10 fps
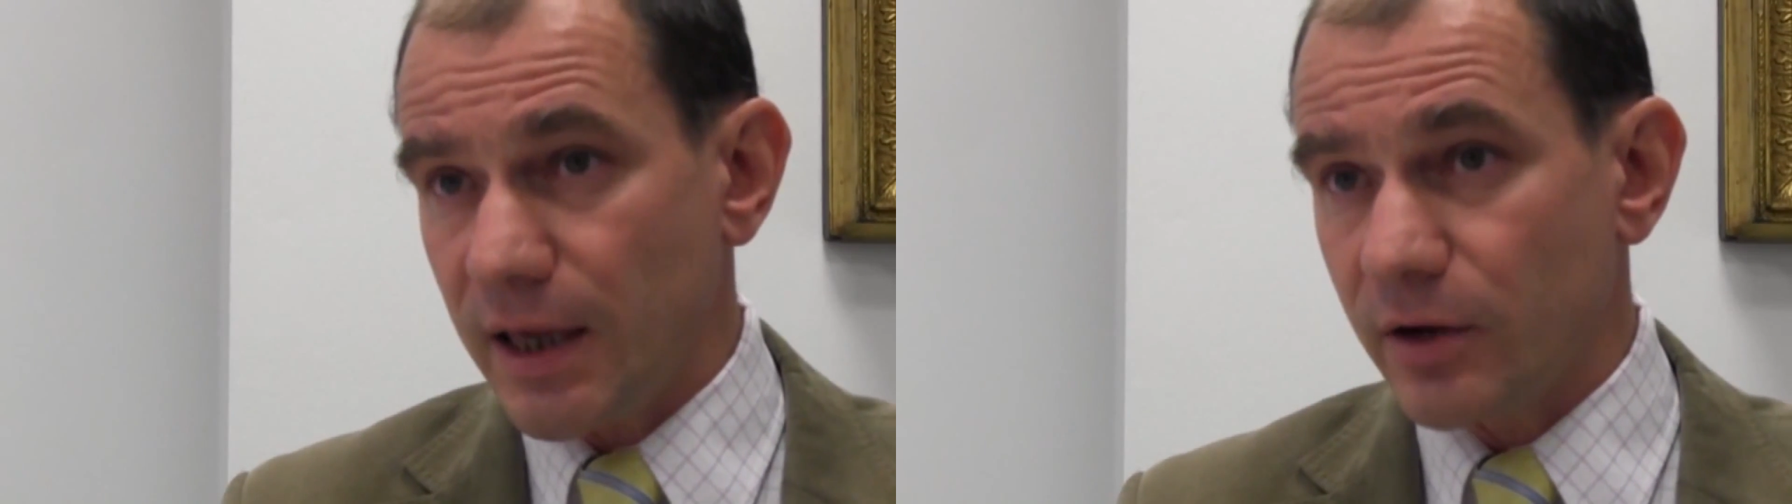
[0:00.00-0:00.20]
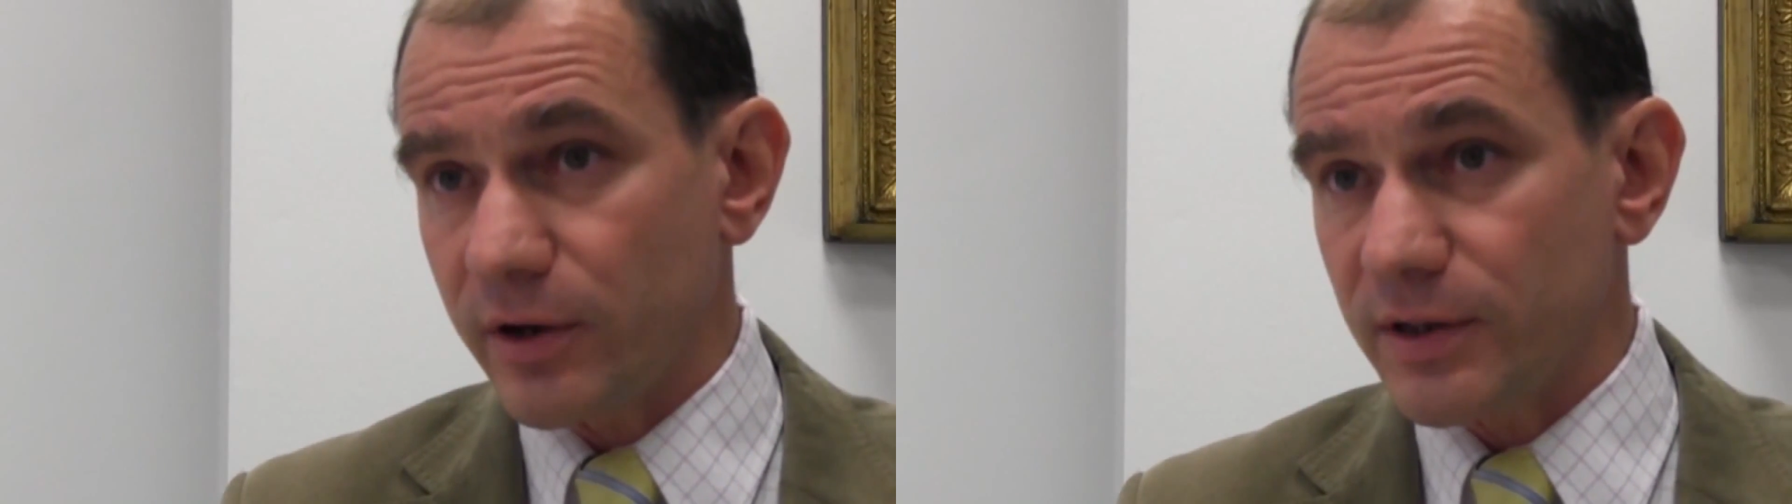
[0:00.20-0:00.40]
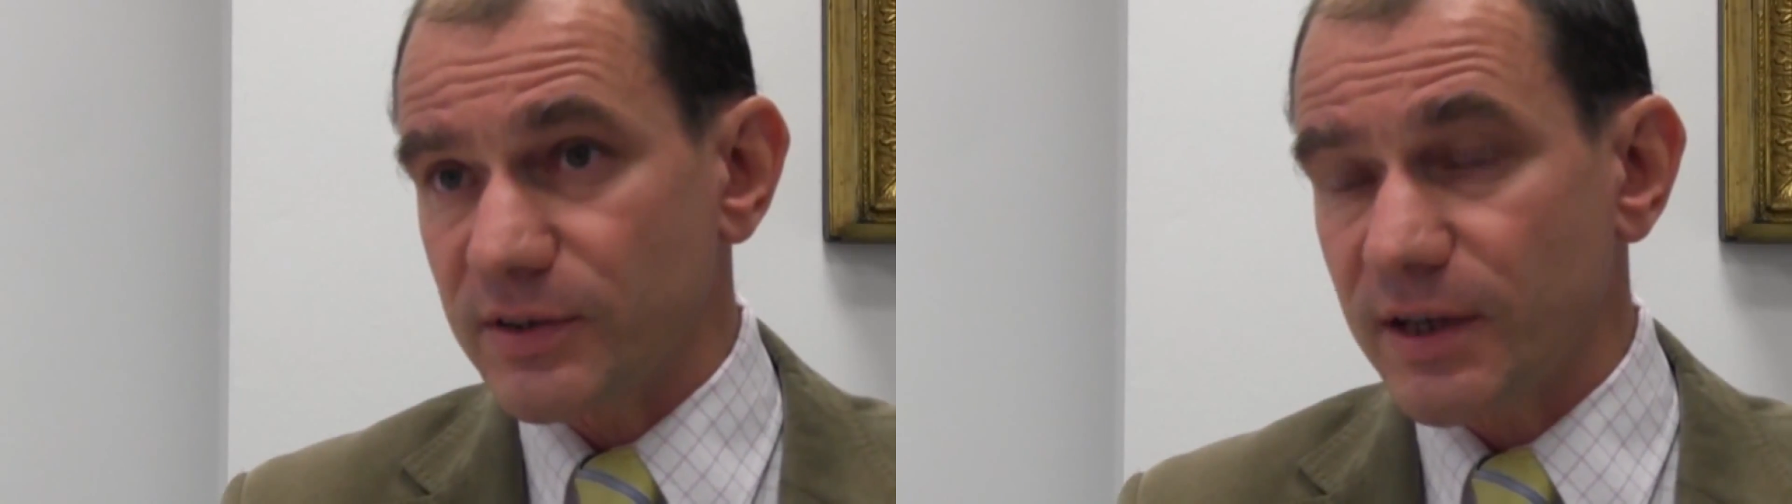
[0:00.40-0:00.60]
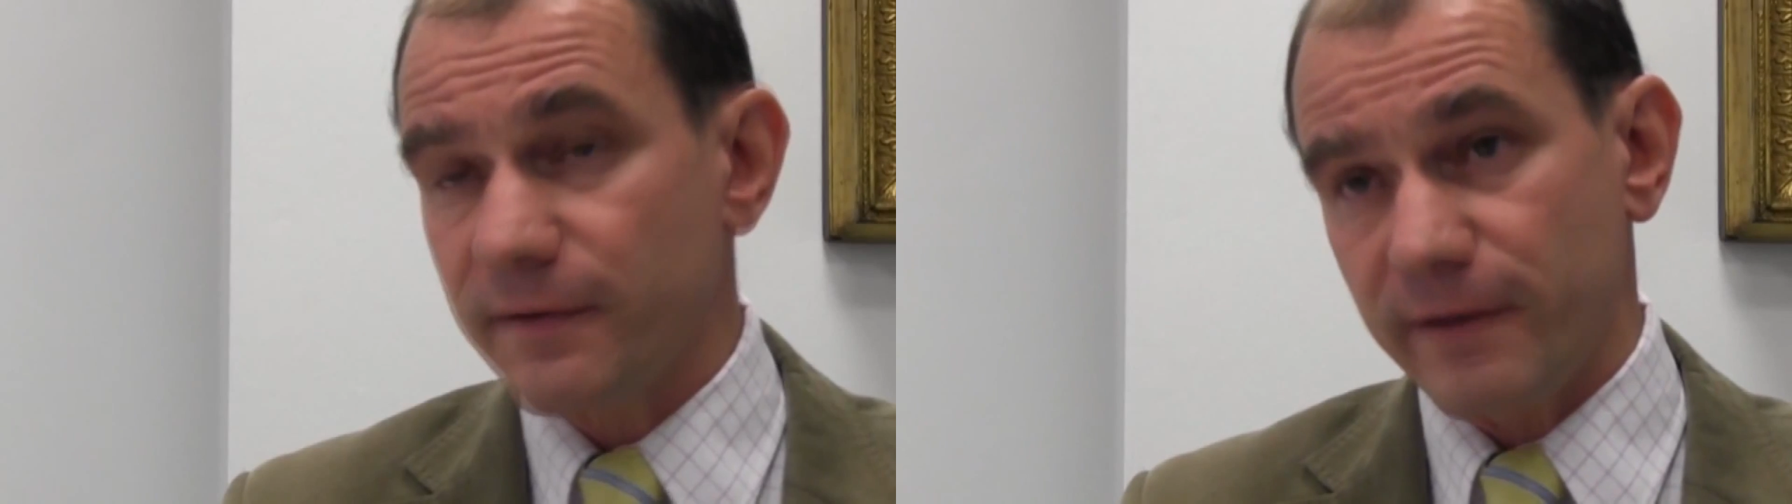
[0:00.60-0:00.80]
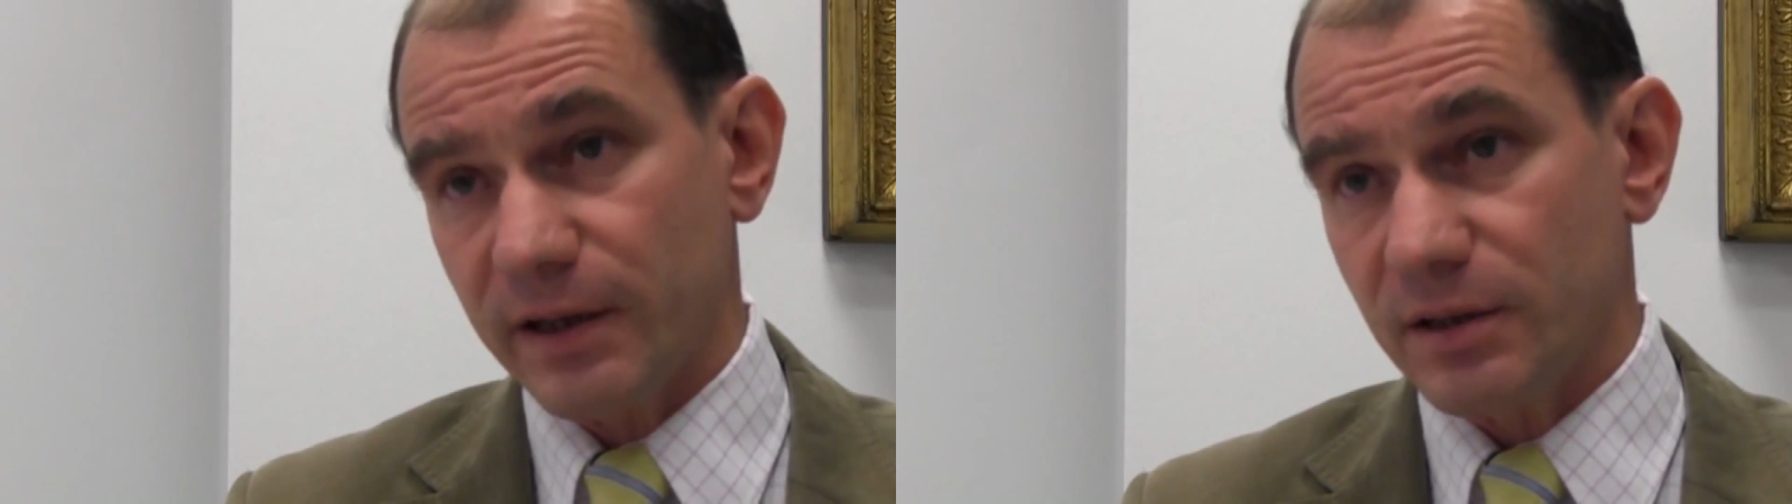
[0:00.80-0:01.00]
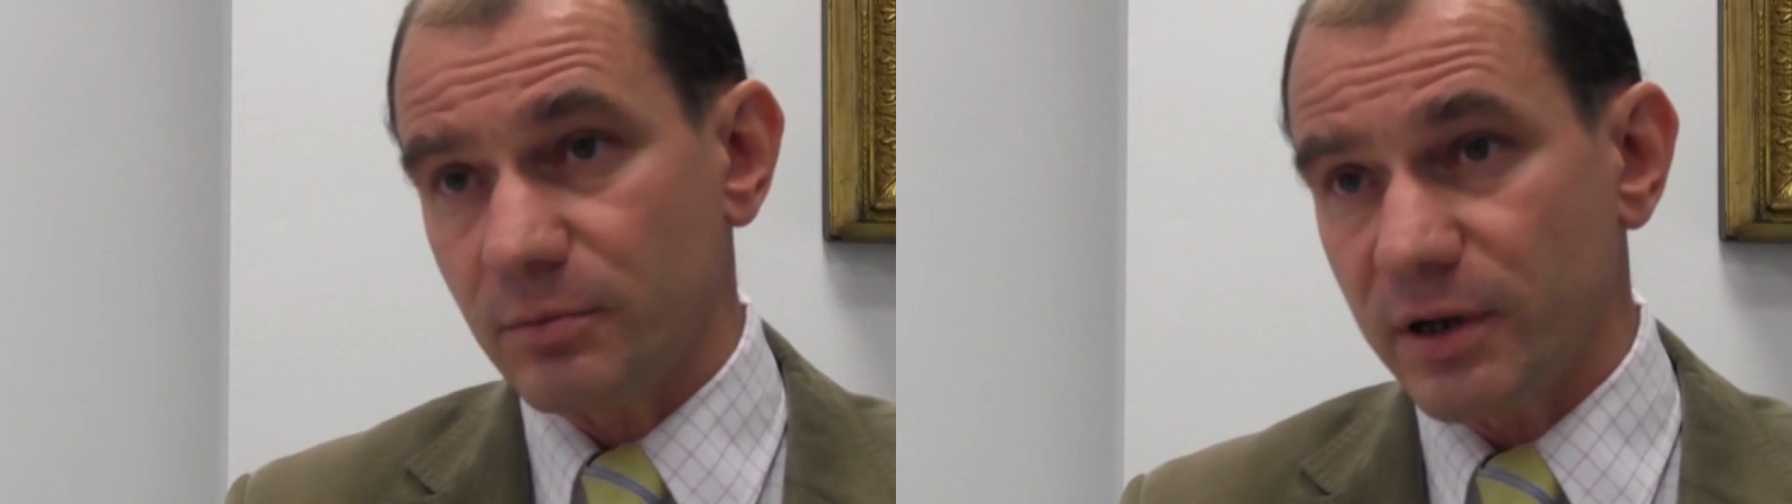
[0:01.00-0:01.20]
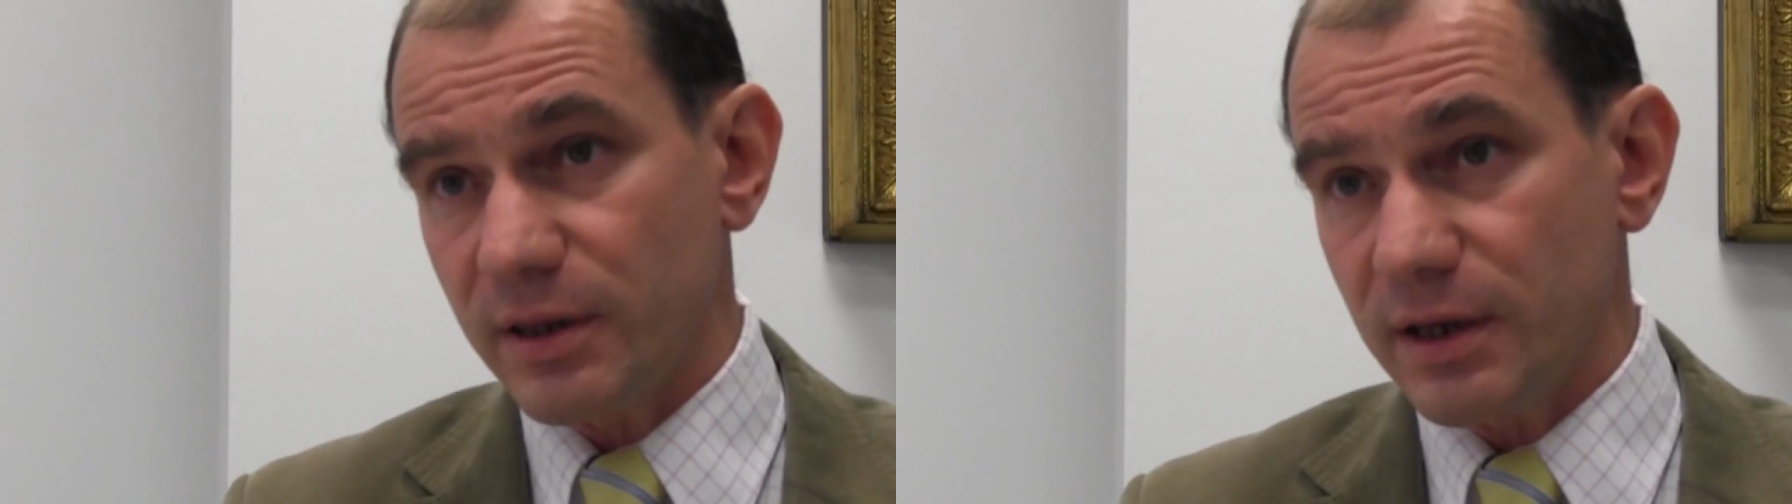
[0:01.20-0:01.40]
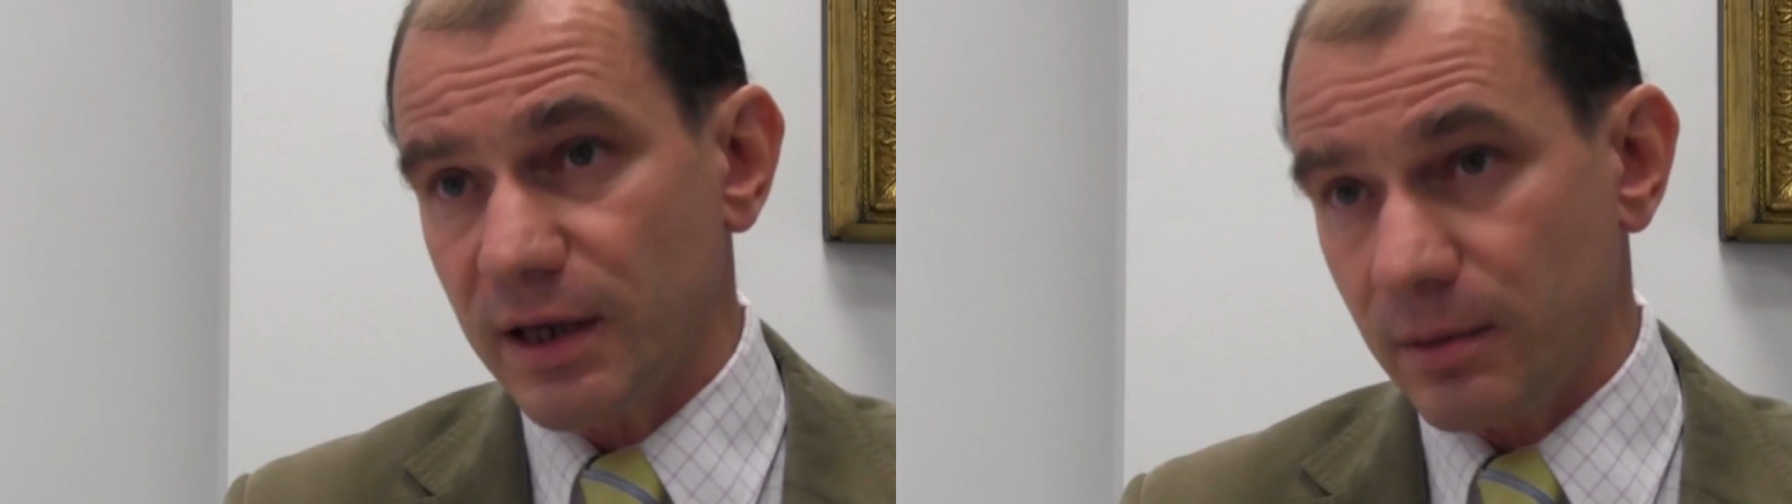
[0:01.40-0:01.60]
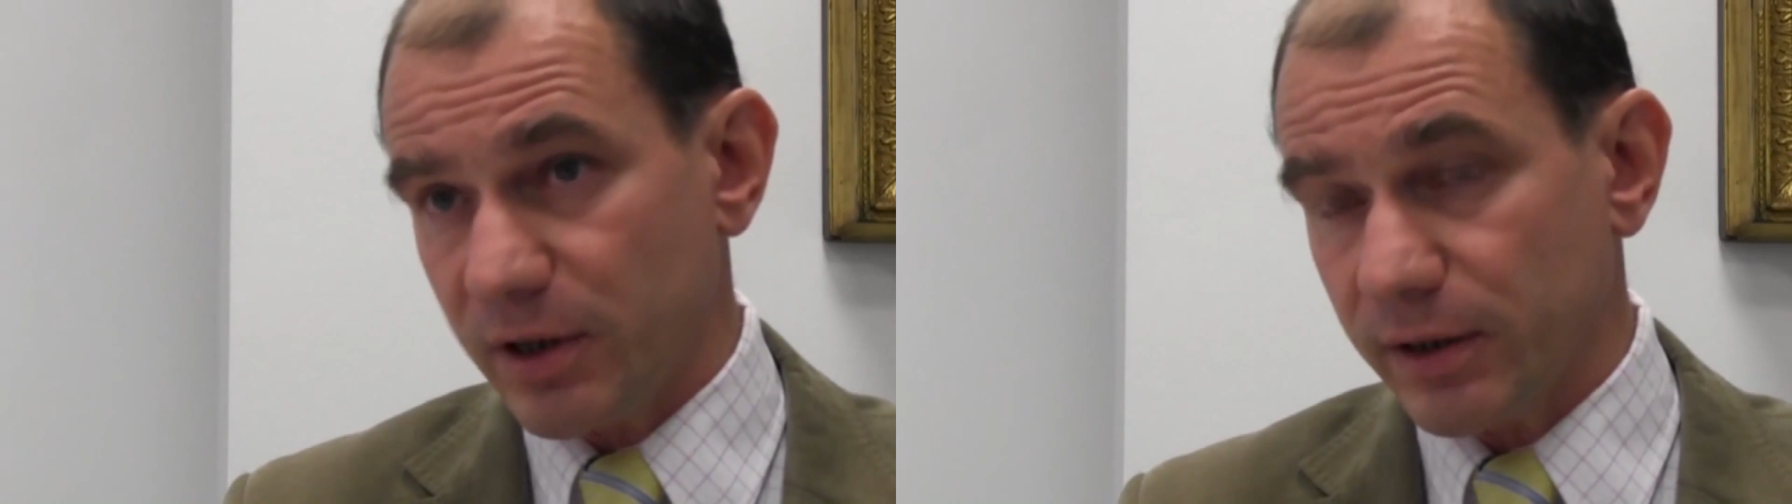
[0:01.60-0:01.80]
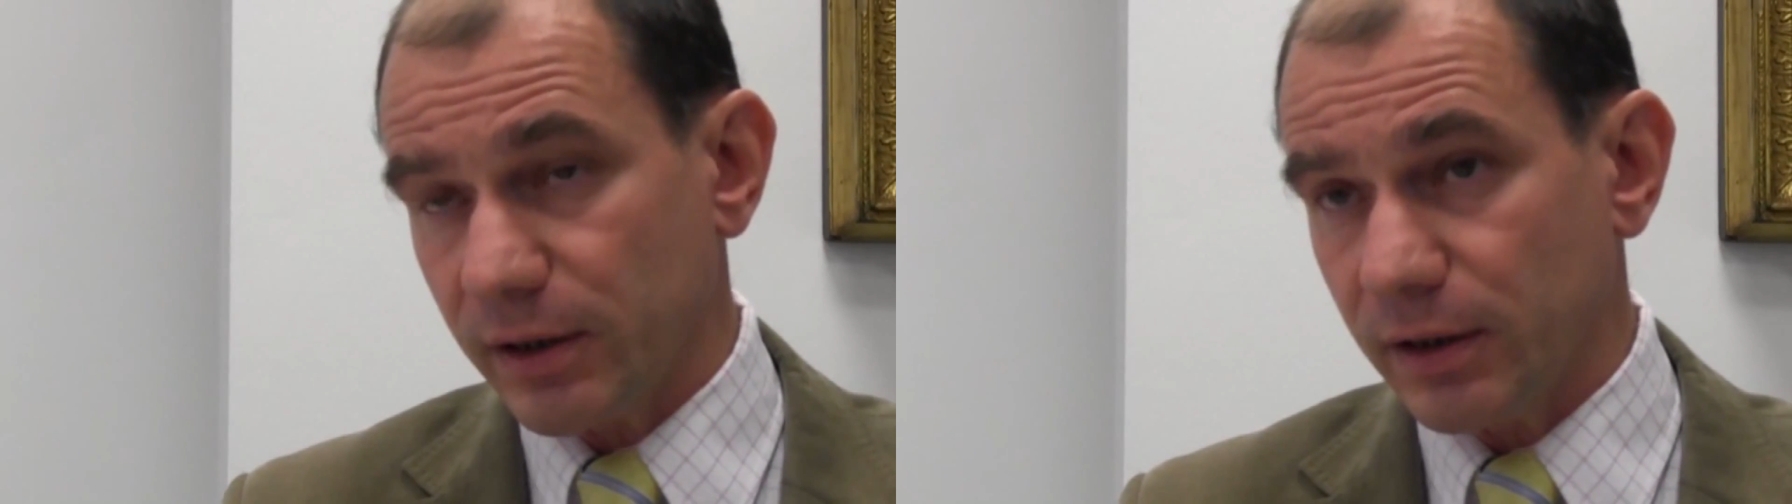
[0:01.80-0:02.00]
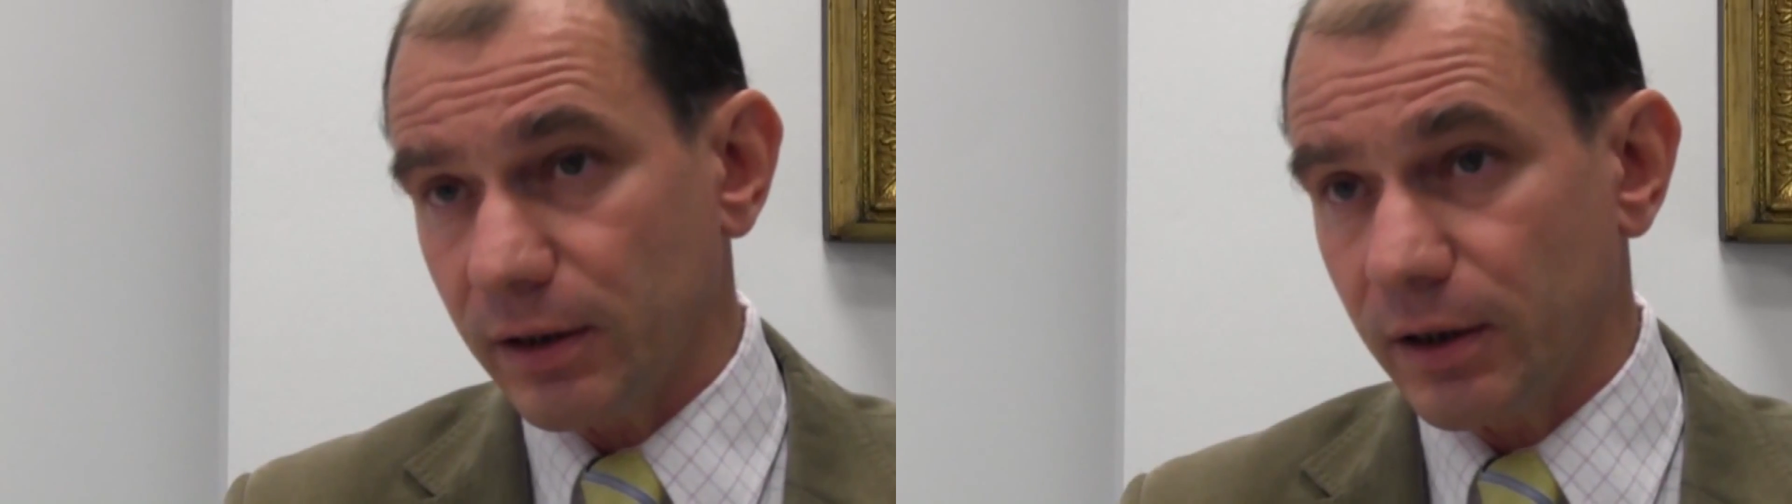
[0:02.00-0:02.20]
areas affected by the chemical